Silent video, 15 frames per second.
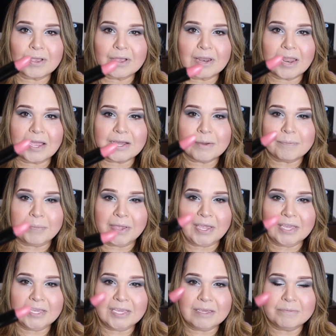like a
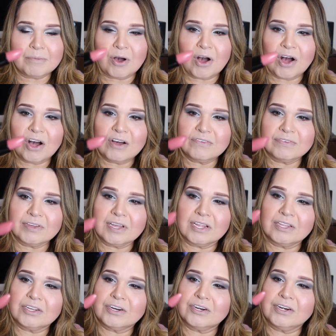pinky mauve
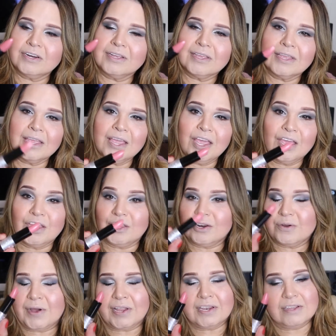color. You
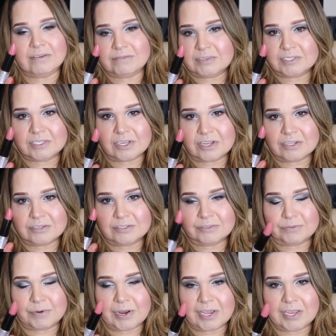know I love these
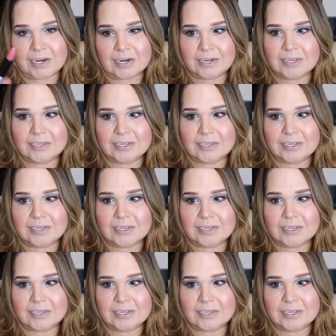colors, right?